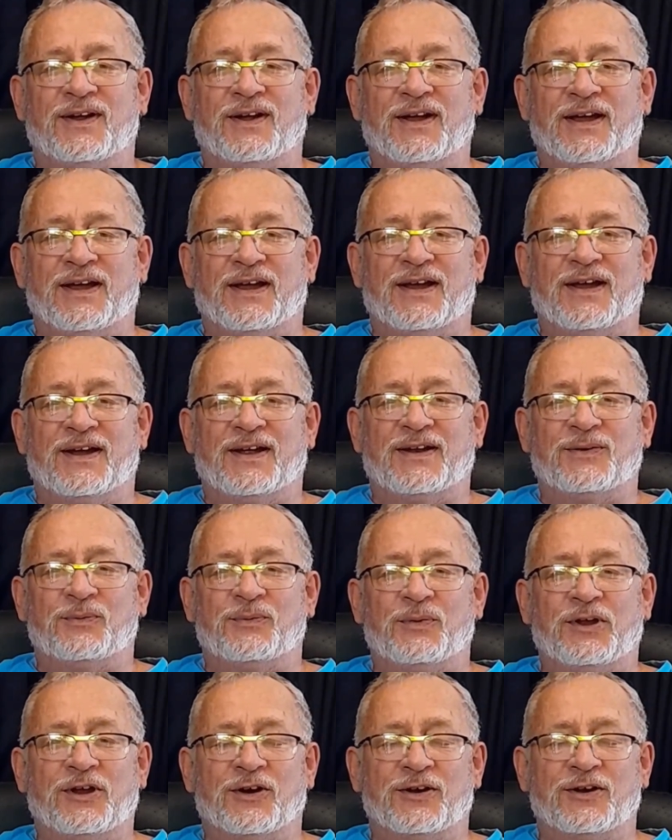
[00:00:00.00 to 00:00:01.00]
and
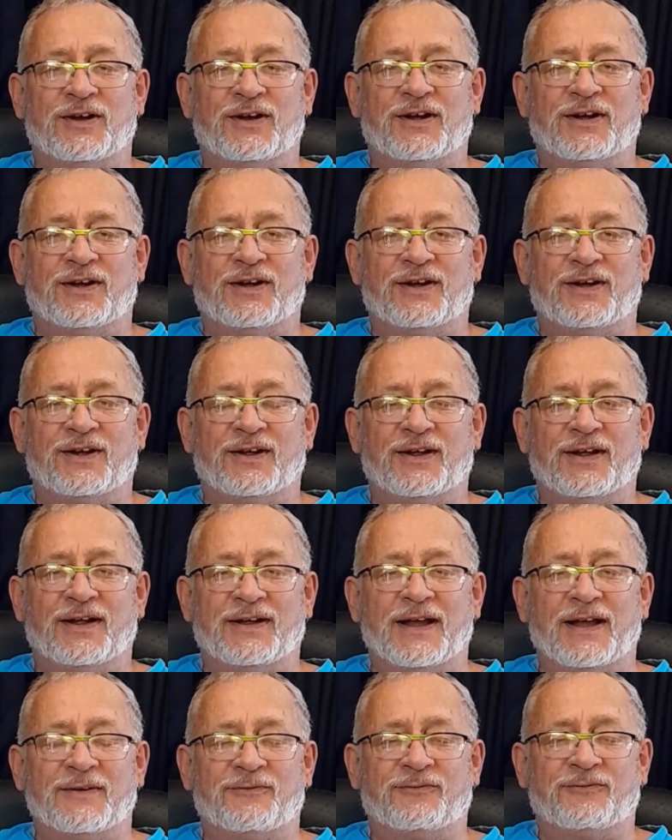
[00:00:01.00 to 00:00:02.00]
we're gonna
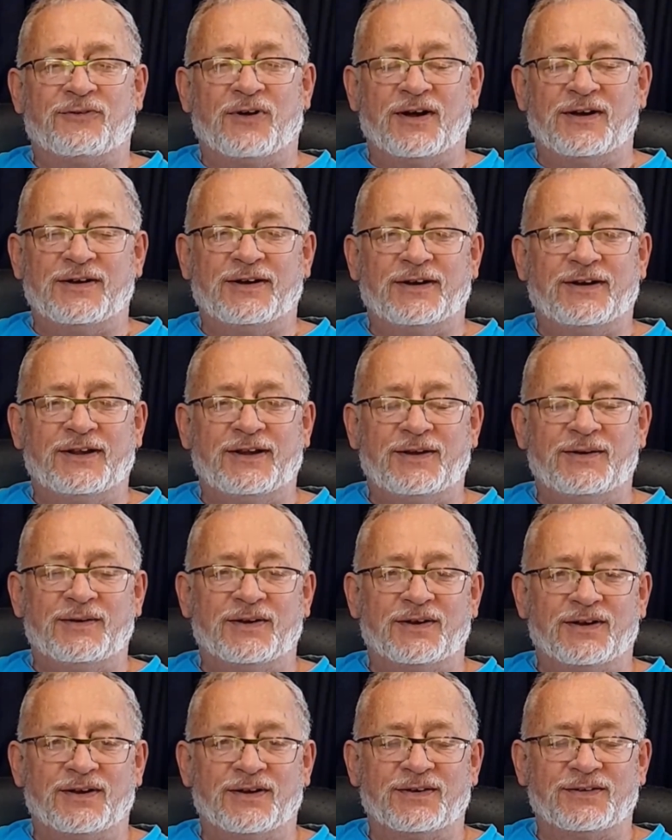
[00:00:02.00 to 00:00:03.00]

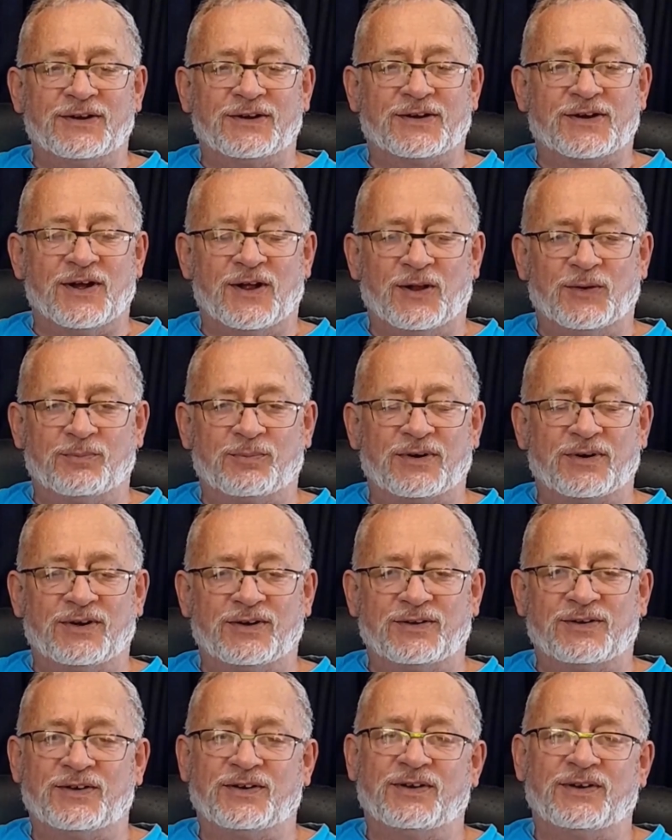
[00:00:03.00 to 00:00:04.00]
finally the
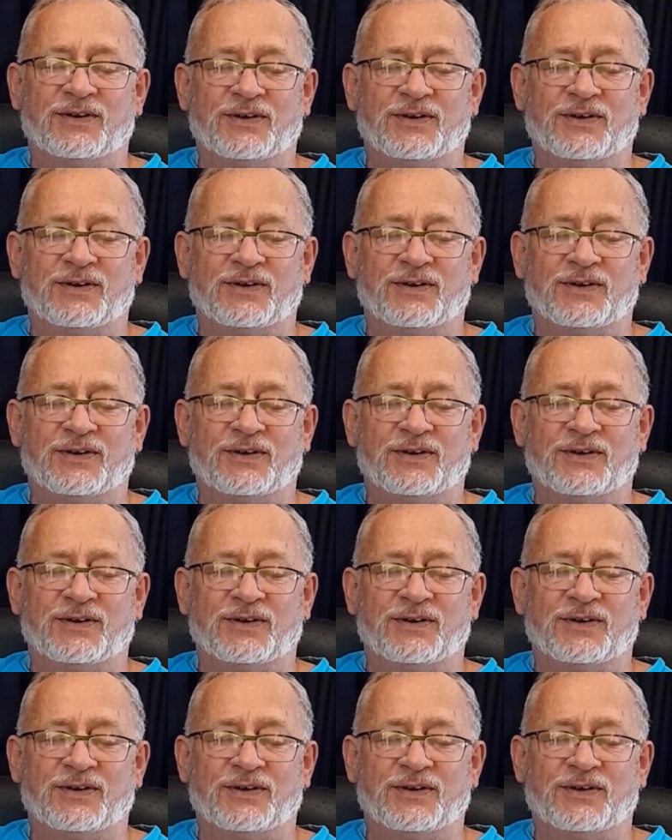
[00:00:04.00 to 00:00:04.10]
culprit